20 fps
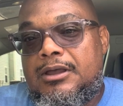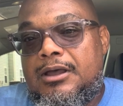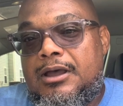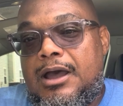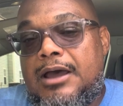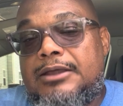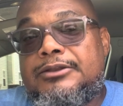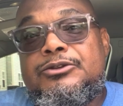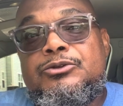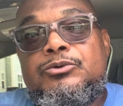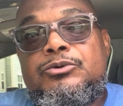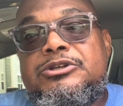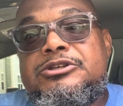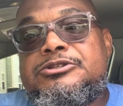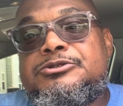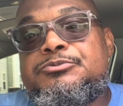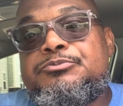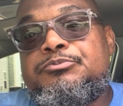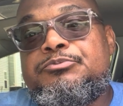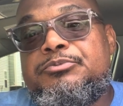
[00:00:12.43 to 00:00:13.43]
I do
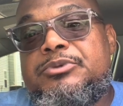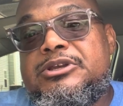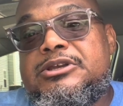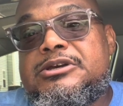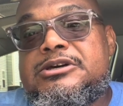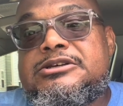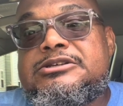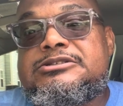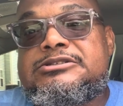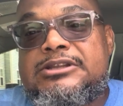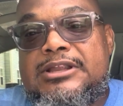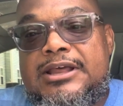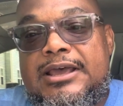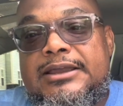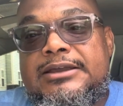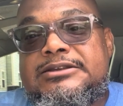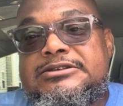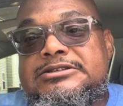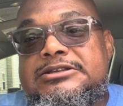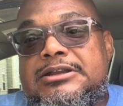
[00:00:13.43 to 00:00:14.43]
this because, like
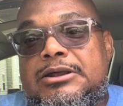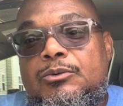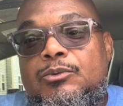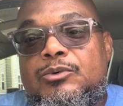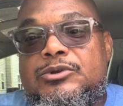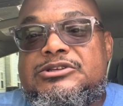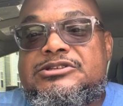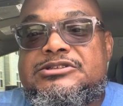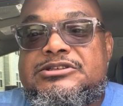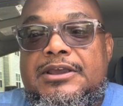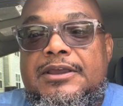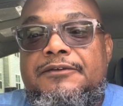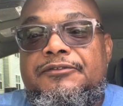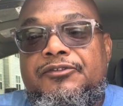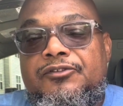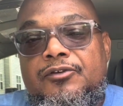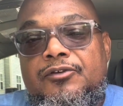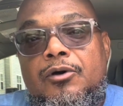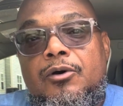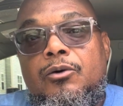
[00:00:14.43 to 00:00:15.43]
I said, I want to save
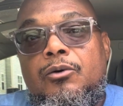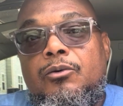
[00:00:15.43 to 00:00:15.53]
souls.